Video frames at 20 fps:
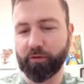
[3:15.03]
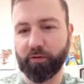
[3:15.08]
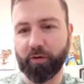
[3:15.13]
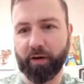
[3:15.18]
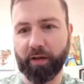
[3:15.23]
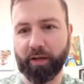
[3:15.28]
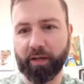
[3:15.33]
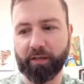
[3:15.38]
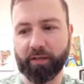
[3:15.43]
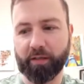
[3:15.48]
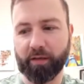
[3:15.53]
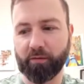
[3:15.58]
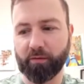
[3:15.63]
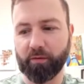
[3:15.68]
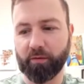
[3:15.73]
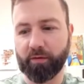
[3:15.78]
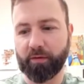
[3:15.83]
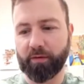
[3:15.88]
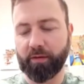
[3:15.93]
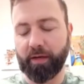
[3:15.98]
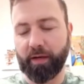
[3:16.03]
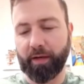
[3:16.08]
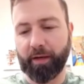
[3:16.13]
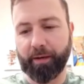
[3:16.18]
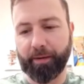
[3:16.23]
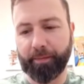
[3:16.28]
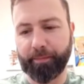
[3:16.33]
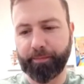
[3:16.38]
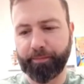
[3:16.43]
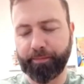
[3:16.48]
training in general
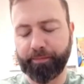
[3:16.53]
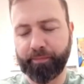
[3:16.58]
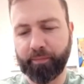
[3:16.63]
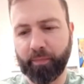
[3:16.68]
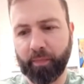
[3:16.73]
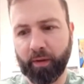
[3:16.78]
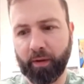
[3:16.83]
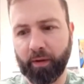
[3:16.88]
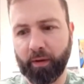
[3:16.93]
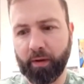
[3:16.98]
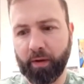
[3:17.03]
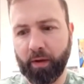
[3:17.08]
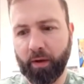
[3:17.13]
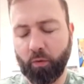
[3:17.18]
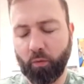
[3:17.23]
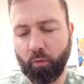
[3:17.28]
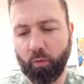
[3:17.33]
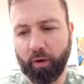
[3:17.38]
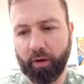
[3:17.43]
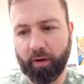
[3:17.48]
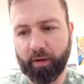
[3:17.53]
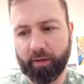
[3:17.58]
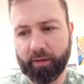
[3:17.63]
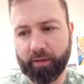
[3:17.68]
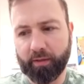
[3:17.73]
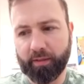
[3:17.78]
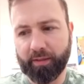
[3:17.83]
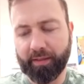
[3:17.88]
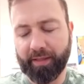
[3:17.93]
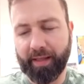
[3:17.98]
um,
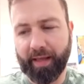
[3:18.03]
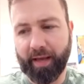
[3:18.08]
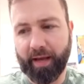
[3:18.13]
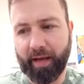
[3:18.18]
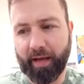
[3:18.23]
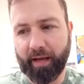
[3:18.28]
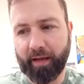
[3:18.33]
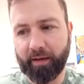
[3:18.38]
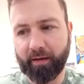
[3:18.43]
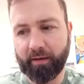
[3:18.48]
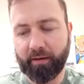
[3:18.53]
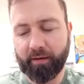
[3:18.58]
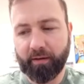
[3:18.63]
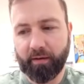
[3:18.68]
was that